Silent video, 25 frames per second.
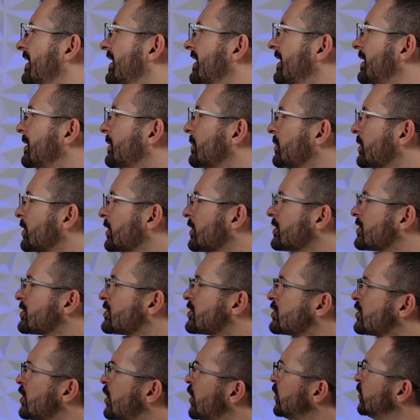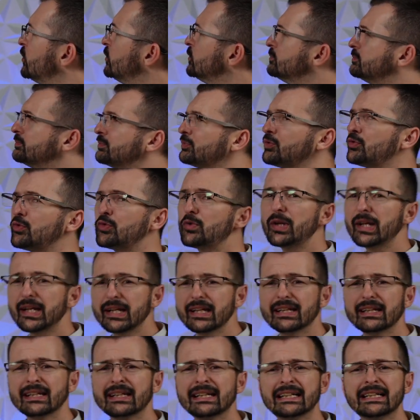You look so
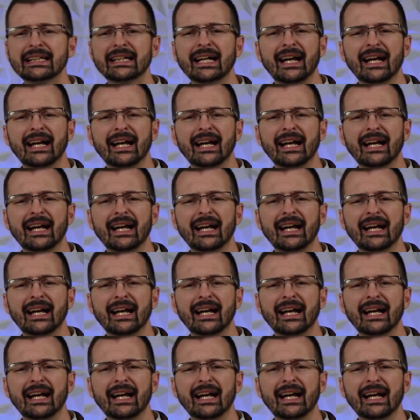pretty.